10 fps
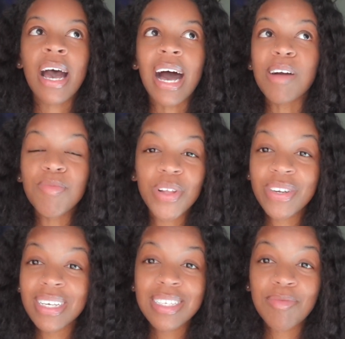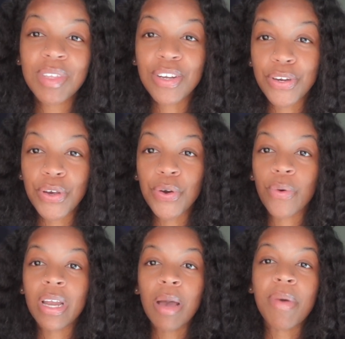I'm learning something new
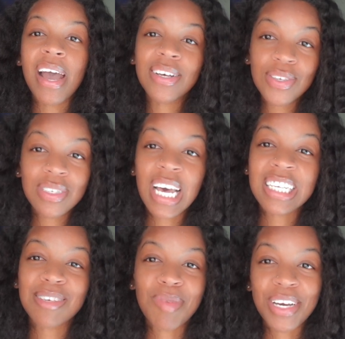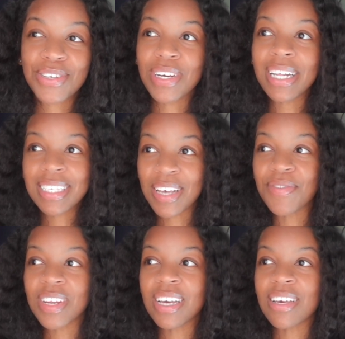and I'm exercising my
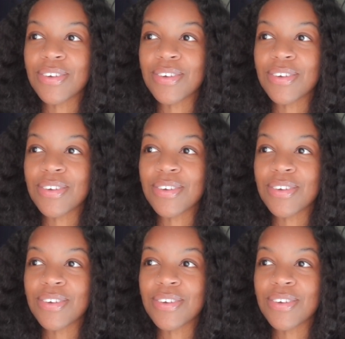creativity.